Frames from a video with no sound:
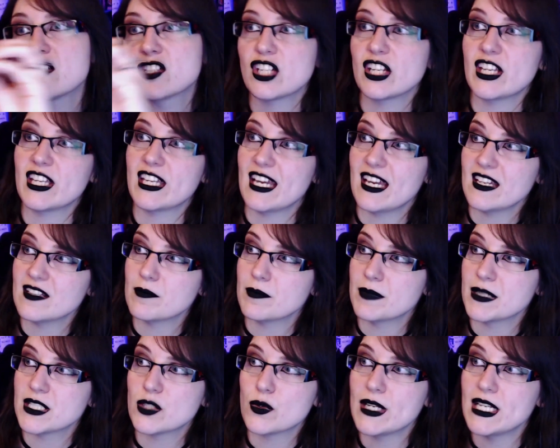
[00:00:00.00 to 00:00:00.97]
to get
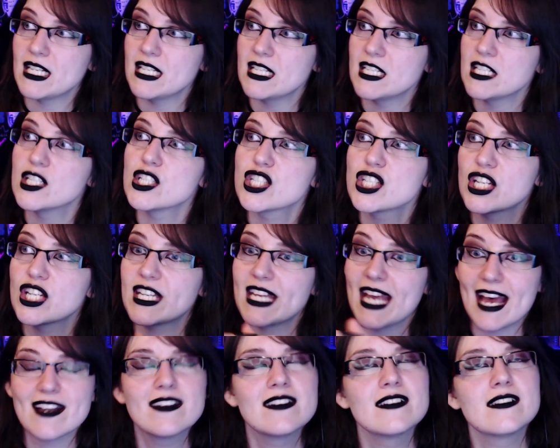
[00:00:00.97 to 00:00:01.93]
between to
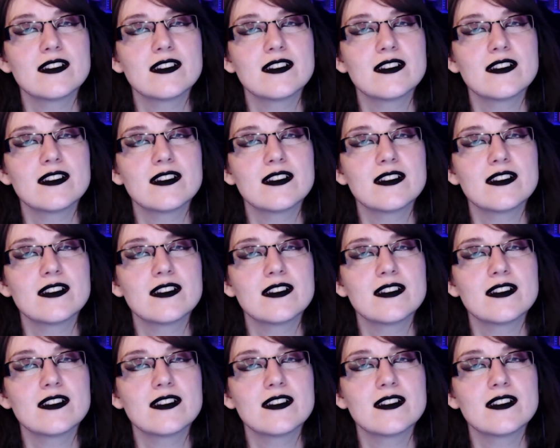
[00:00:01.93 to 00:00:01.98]
get